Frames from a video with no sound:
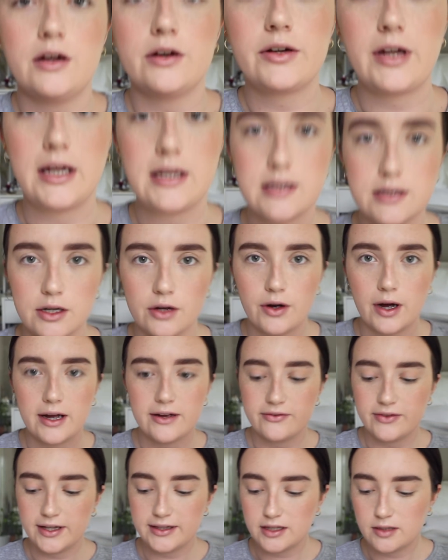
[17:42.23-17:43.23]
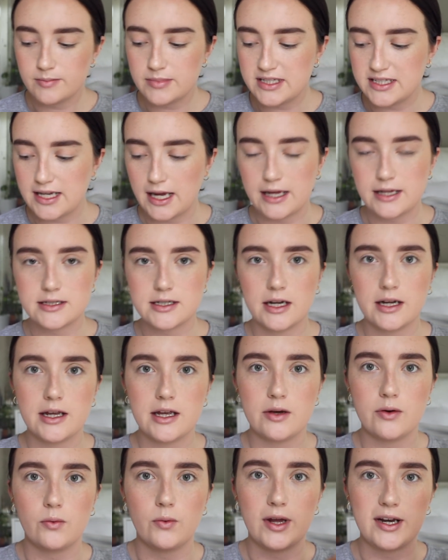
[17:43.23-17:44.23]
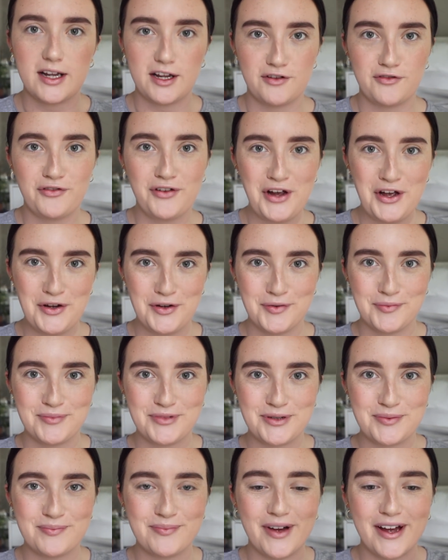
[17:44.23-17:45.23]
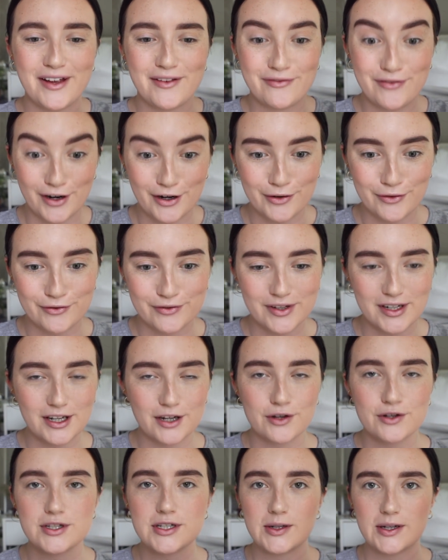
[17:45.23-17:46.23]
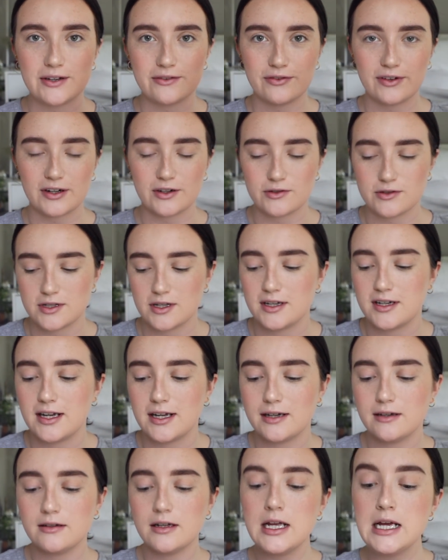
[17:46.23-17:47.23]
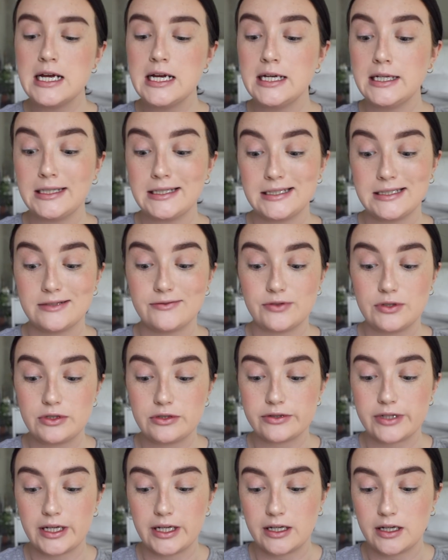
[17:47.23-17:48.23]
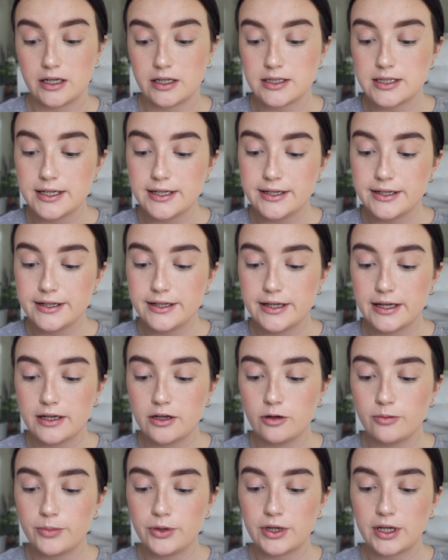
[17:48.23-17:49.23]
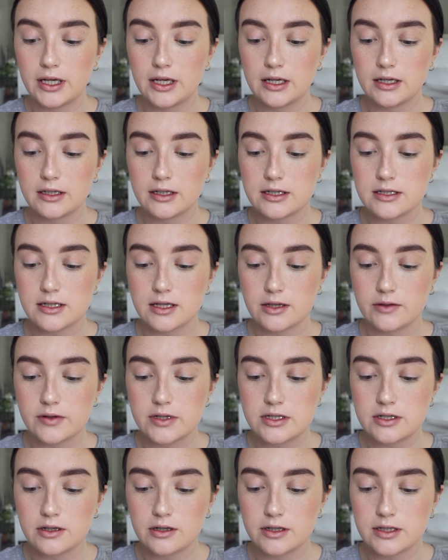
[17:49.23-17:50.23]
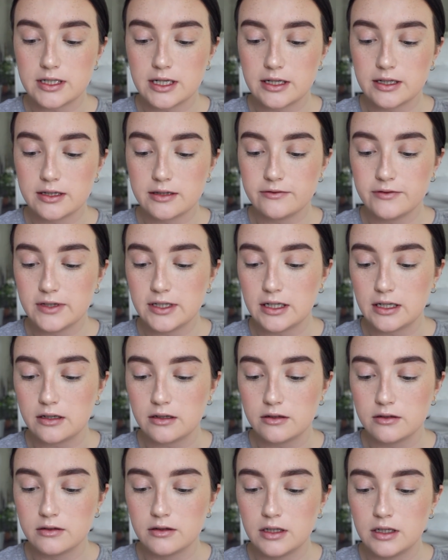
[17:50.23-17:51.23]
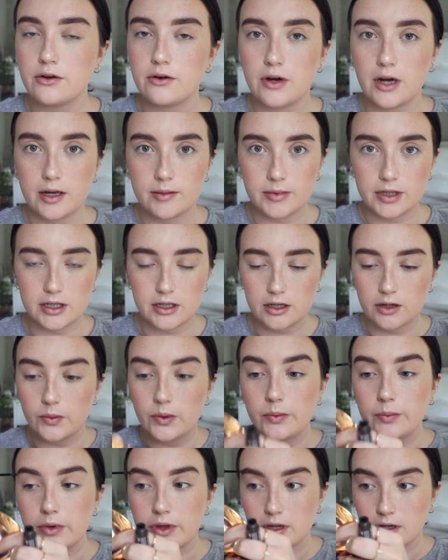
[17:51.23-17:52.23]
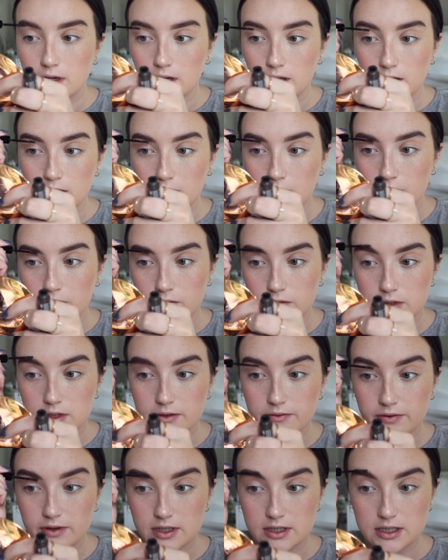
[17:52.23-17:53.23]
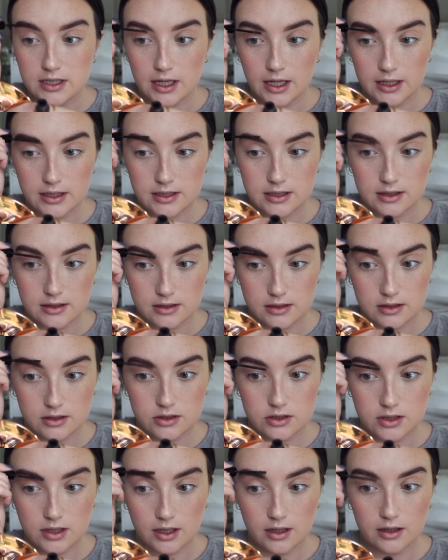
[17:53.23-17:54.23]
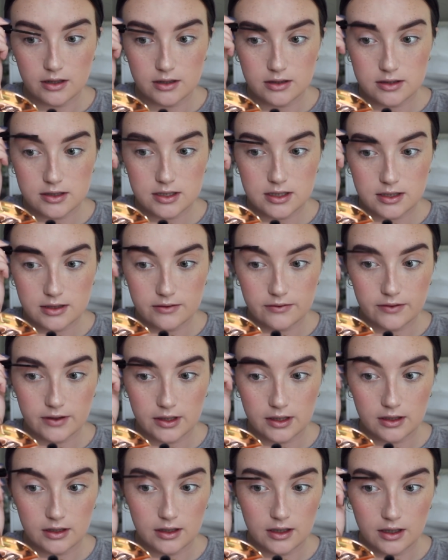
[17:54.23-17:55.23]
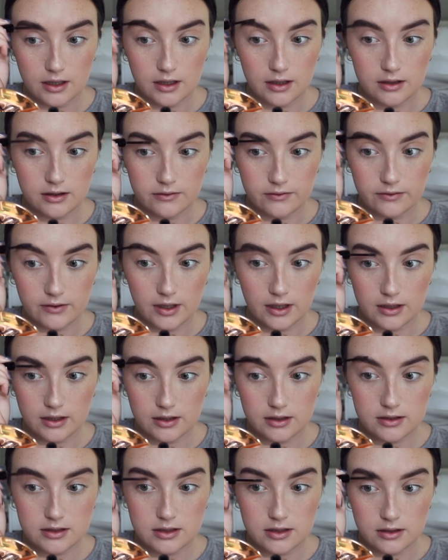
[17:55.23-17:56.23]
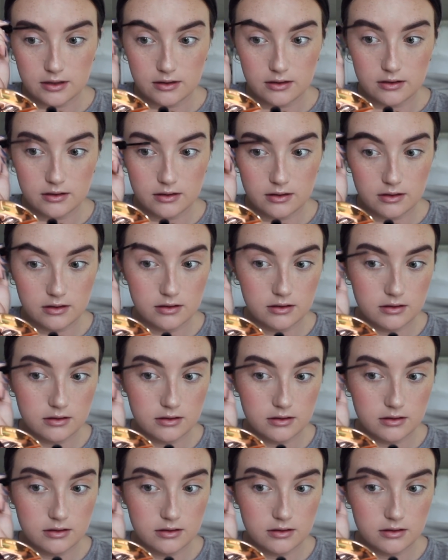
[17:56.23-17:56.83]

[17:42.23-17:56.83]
Okay, so I've let them set. I went and filmed my freckle video, so I have freckles on now. And if you cannot tell, I hope you can, because otherwise you can't tell in the video. So I'm gonna go in with another coat of this Essence gel and see if I can kind of get it to